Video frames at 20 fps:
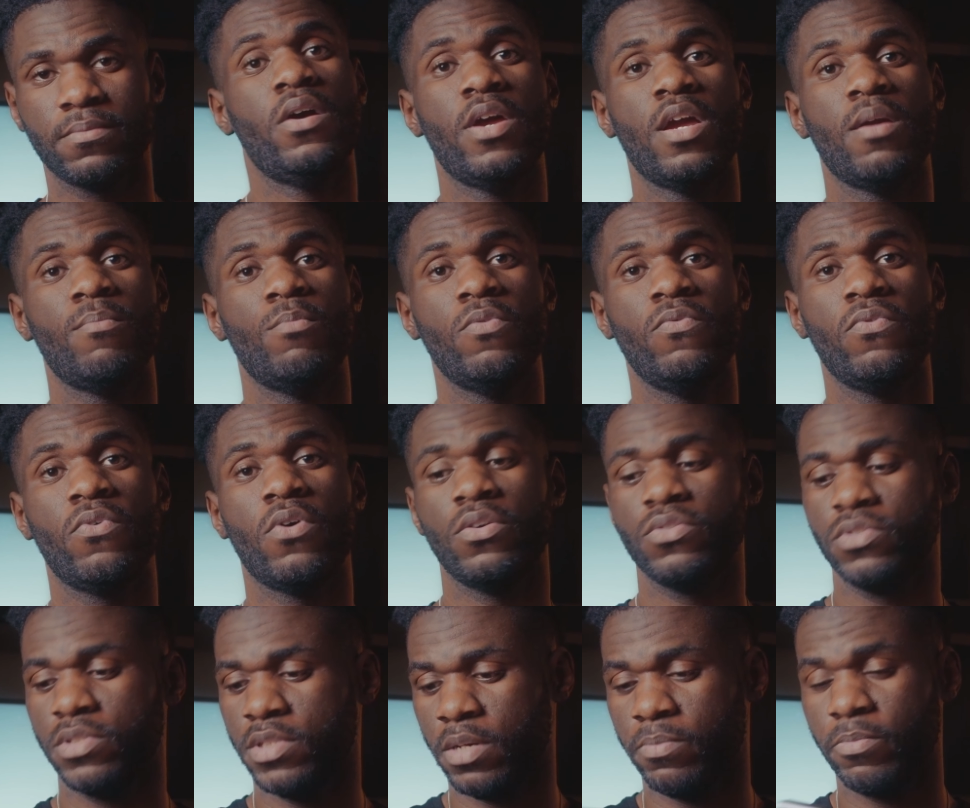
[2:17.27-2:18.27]
Alright, move
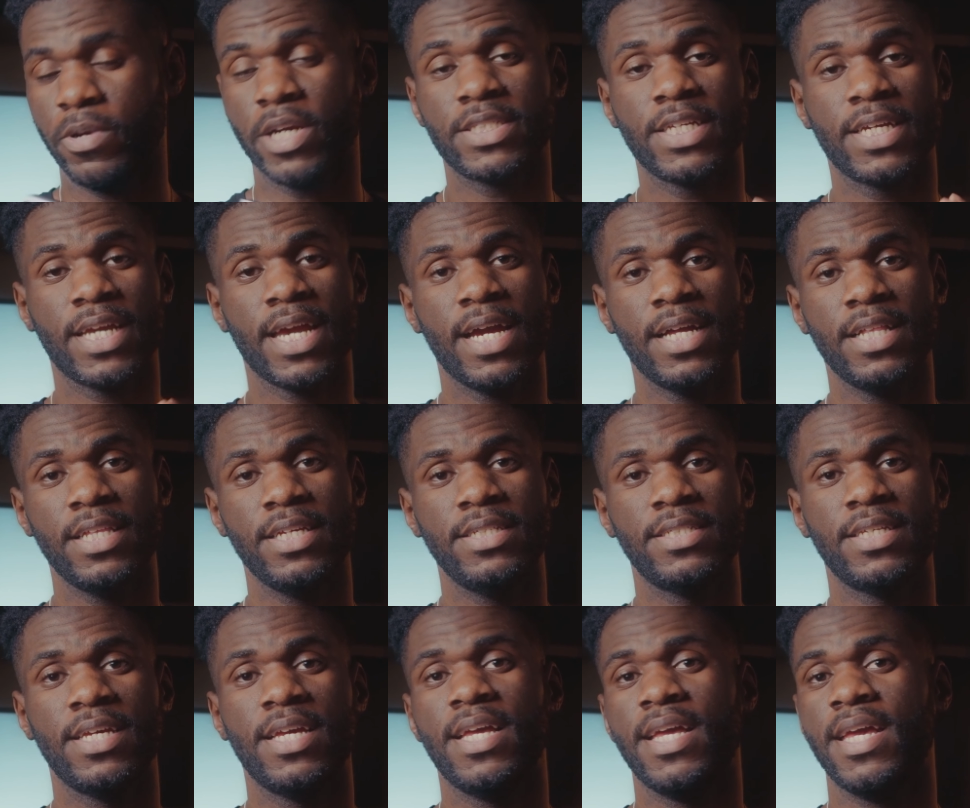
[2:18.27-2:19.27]
on to the
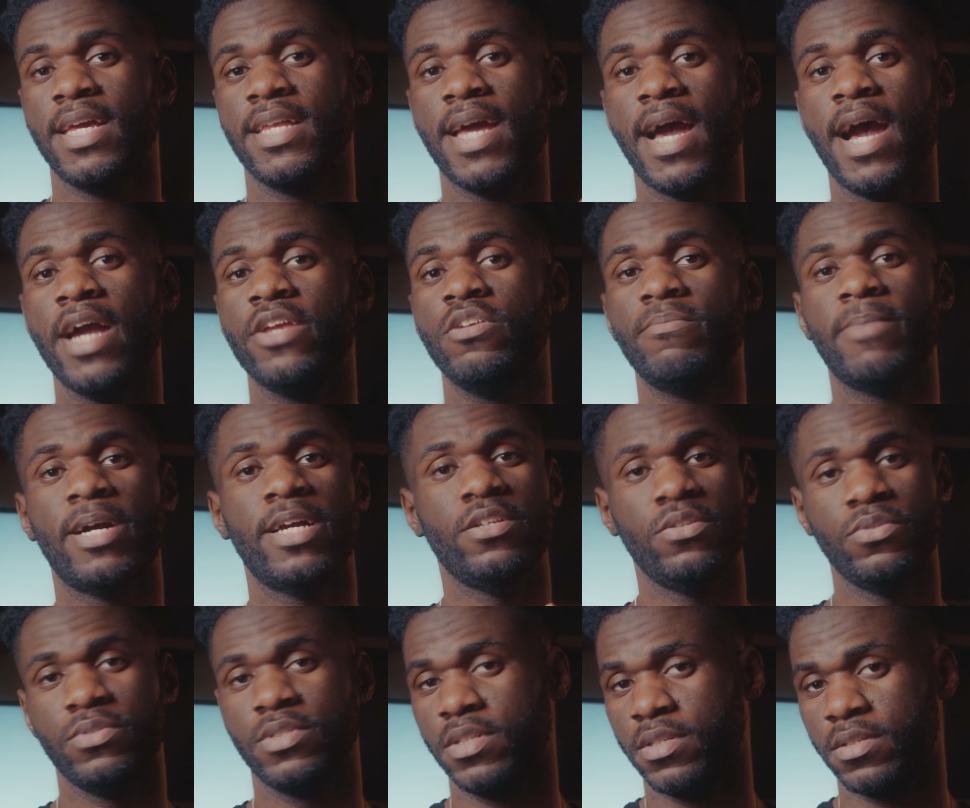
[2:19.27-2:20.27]
practicalities and how you might
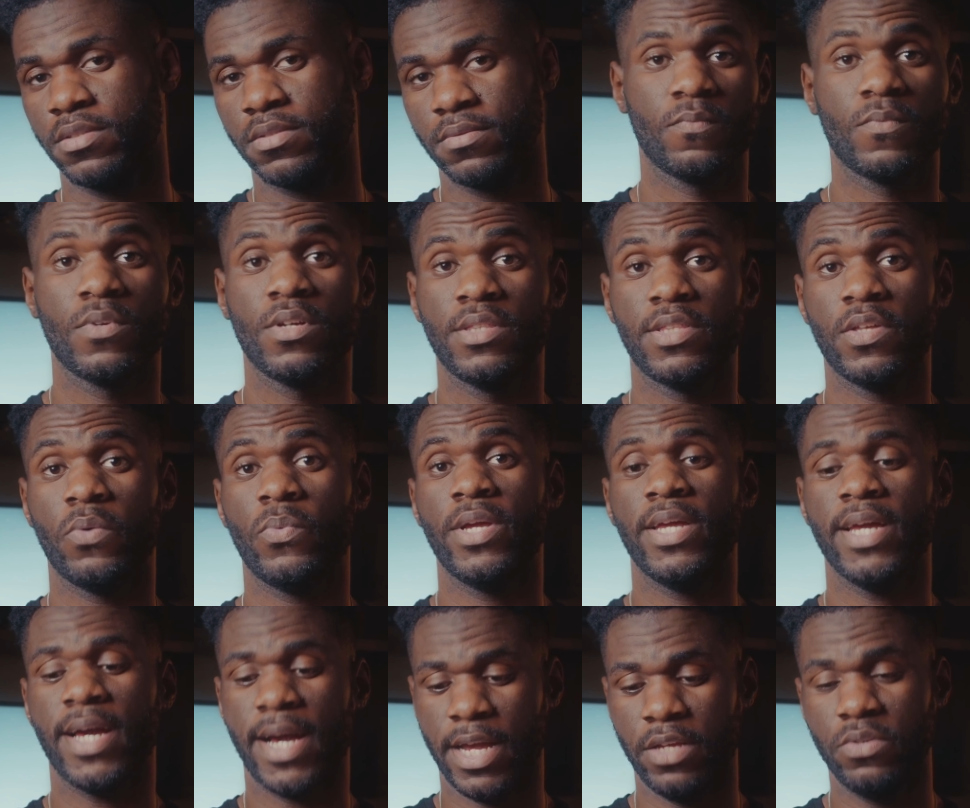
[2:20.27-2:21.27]
use this. The
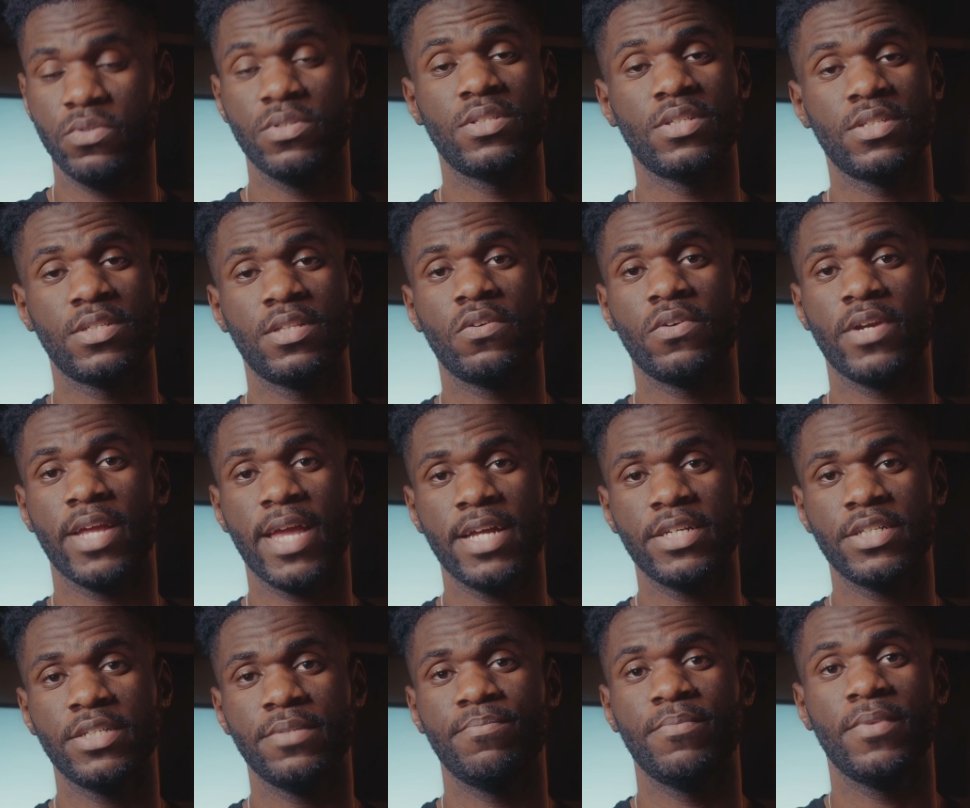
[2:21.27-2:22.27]
way I use this little
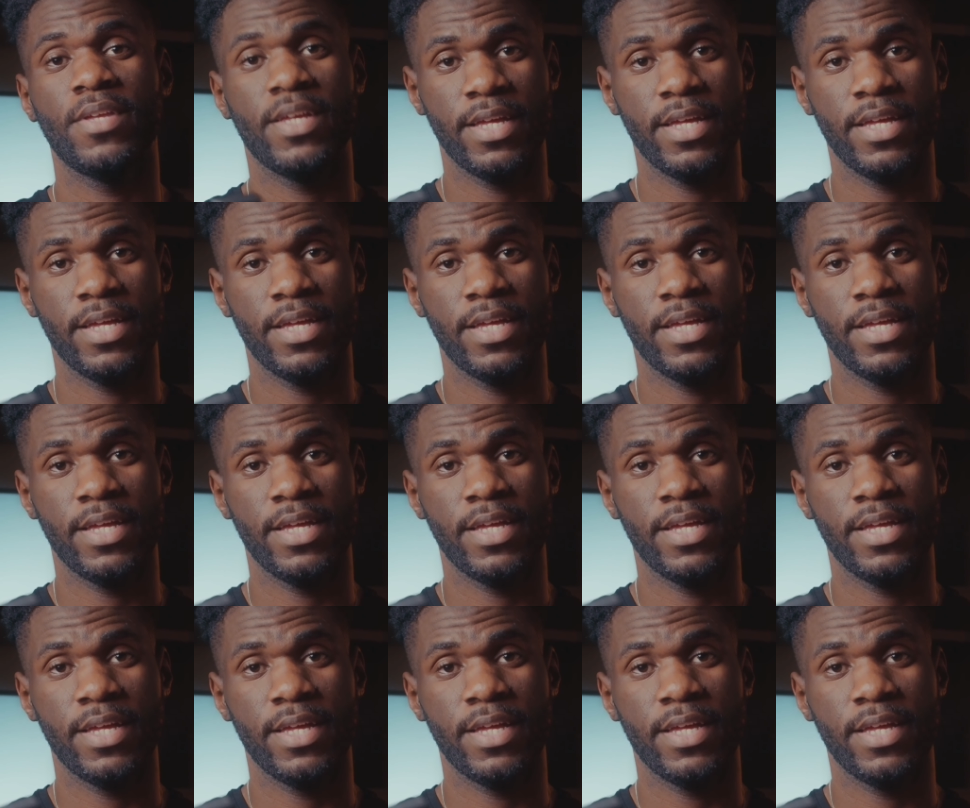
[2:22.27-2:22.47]
gadget